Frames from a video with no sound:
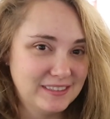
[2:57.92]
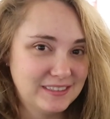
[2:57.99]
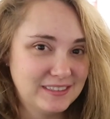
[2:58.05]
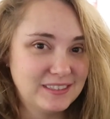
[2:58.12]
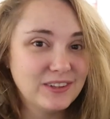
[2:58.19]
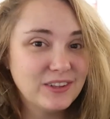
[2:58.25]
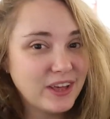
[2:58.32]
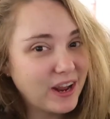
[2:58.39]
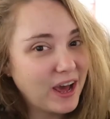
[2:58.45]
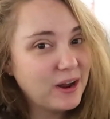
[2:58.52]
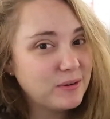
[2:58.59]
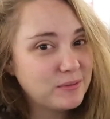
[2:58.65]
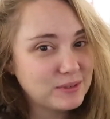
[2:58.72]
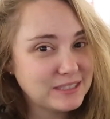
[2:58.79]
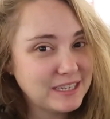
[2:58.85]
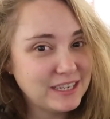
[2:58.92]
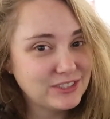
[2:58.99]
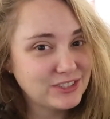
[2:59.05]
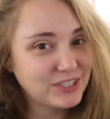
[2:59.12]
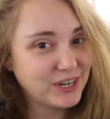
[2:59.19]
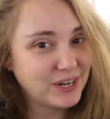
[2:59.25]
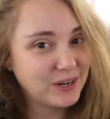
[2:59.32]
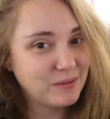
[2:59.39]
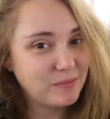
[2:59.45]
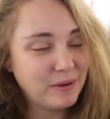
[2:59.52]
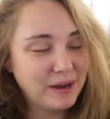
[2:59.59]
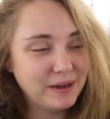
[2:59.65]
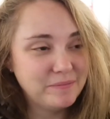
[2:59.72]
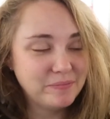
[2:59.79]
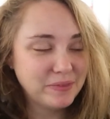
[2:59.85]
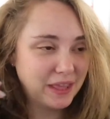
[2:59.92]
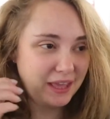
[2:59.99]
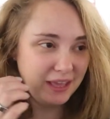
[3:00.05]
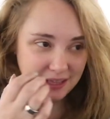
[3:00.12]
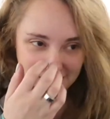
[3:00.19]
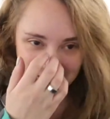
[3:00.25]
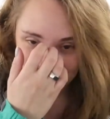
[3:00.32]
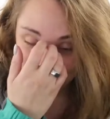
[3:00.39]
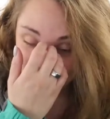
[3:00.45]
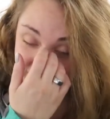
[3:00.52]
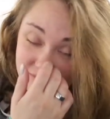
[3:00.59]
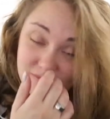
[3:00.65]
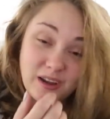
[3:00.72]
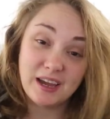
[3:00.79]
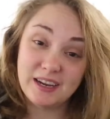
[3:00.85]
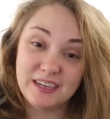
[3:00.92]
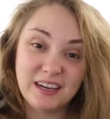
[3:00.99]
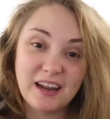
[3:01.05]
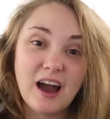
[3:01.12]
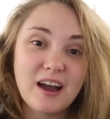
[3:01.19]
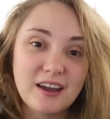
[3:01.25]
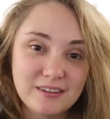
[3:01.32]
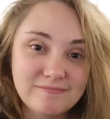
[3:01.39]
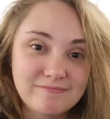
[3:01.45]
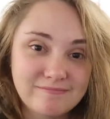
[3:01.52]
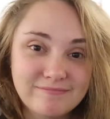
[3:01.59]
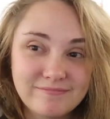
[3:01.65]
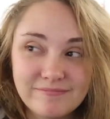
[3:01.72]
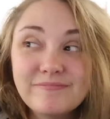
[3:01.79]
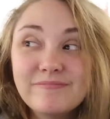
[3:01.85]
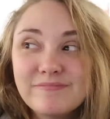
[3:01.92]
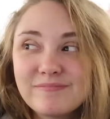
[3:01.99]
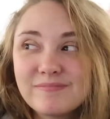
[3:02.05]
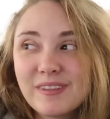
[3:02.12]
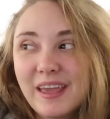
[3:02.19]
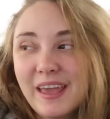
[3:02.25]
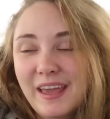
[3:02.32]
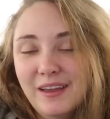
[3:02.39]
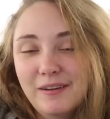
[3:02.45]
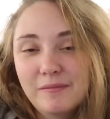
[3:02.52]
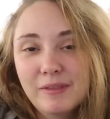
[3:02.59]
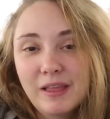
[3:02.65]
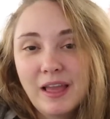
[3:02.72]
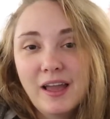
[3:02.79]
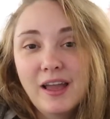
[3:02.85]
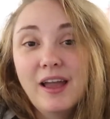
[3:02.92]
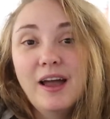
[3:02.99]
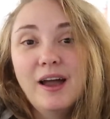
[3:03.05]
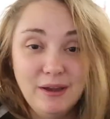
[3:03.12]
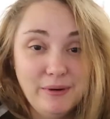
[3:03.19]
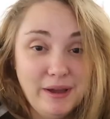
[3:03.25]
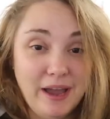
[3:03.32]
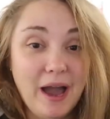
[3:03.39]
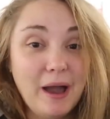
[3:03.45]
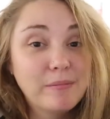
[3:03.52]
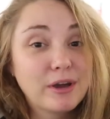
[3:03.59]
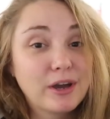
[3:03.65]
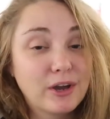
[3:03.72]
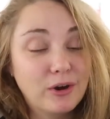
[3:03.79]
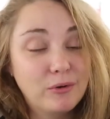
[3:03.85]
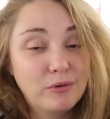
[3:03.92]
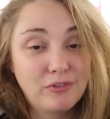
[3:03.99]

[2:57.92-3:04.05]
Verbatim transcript: Still not one hundred percent sure, but like ninety-nine. Okay. Anyway, I'm gonna go